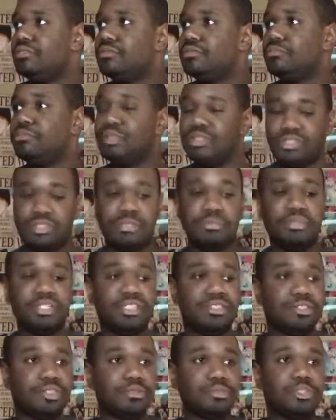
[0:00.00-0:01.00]
Musume
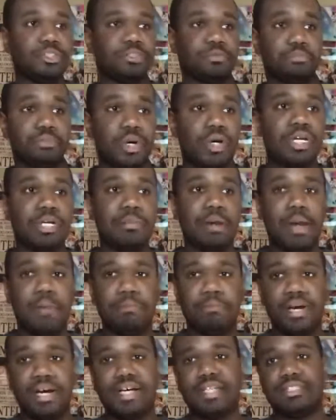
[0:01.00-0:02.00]
so smart about
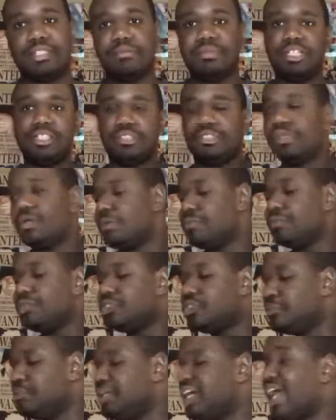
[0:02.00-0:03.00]
bugs? I mean, sure,
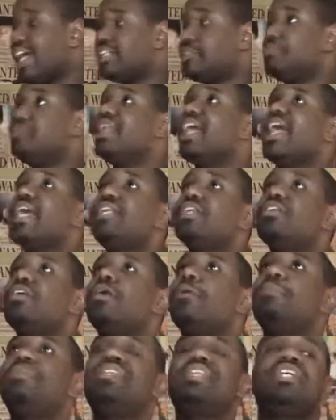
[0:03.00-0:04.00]
Musume explained it
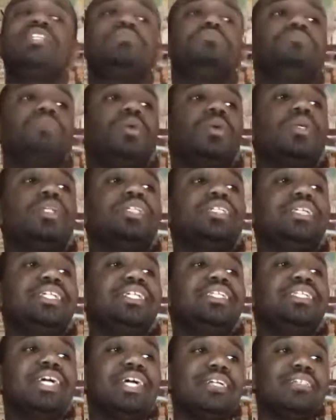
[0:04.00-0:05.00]
all, but there's more
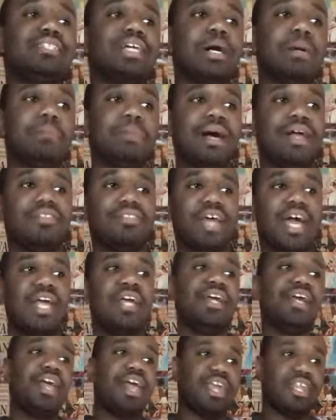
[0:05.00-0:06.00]
details about that.
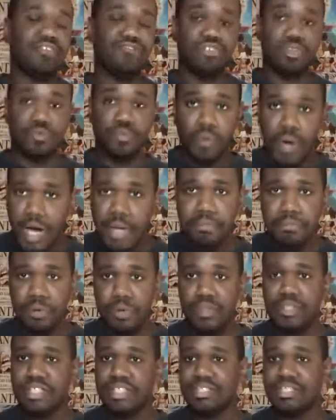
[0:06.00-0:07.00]
And if you want
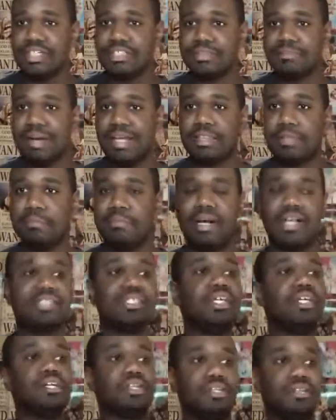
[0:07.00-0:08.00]
more details about the bugs,
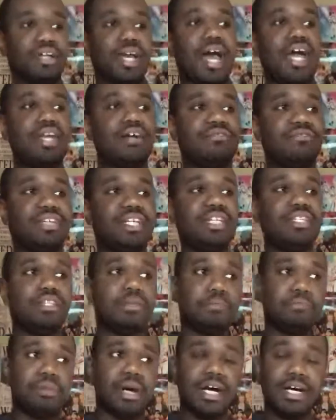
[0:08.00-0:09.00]
you gotta read the
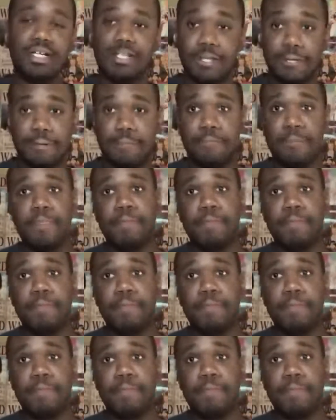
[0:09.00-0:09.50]
manga.